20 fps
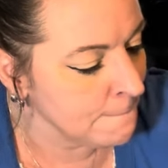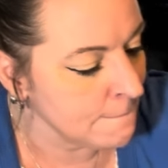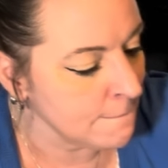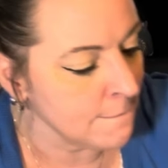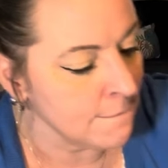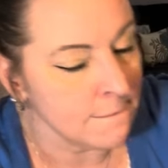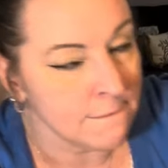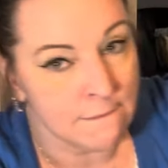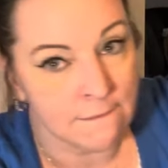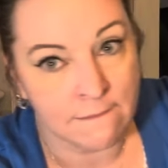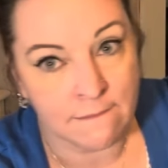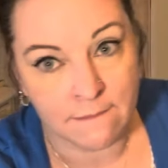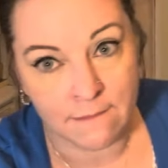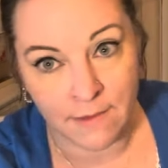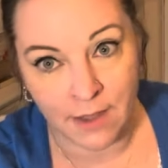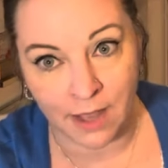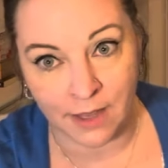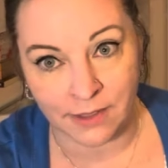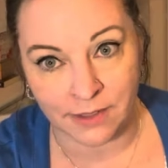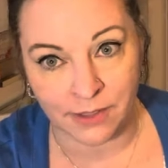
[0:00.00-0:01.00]

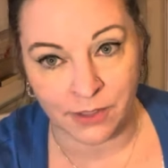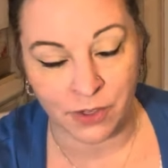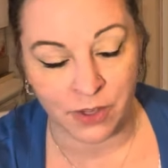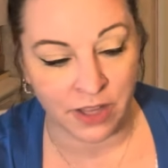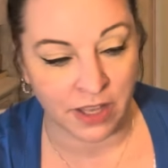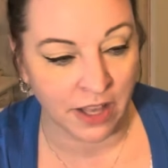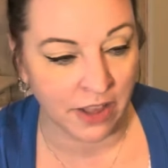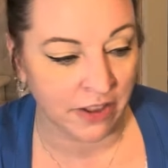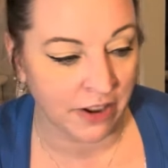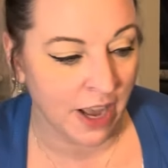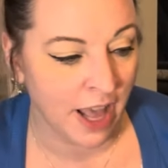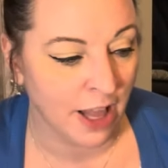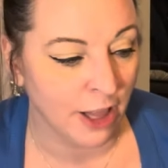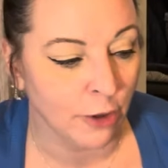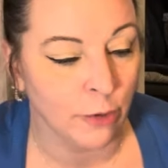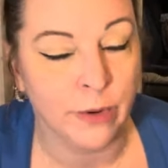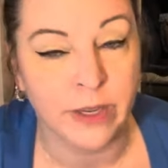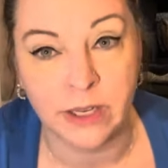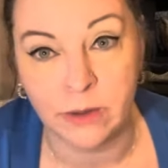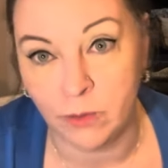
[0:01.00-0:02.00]
Mm, let's do the other
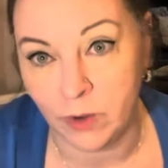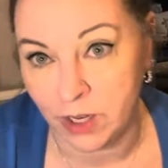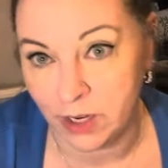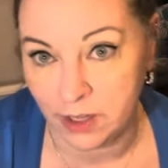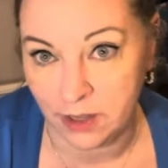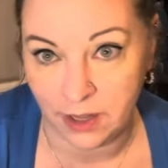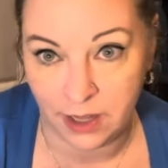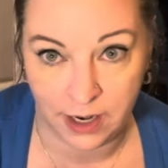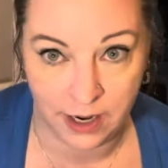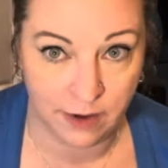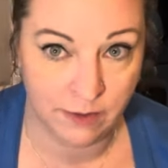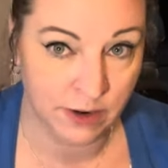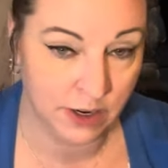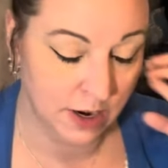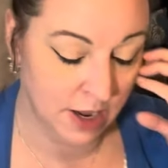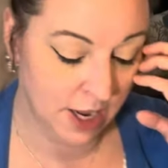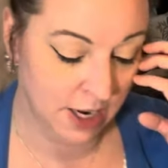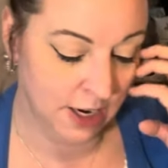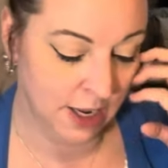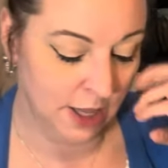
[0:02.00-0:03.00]
Halloween one and then I have a
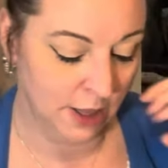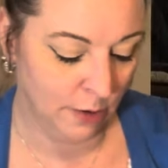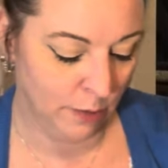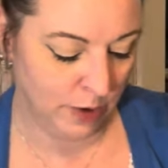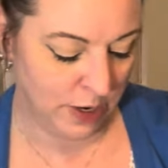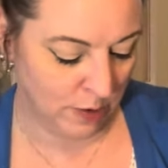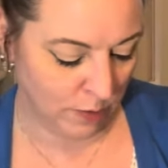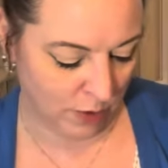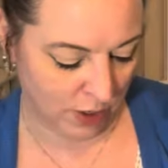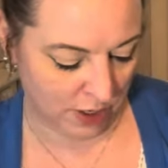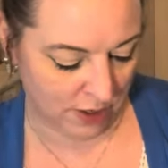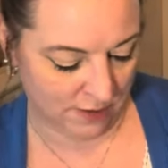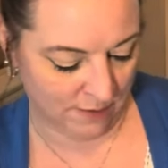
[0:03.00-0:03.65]
non-Halloween one.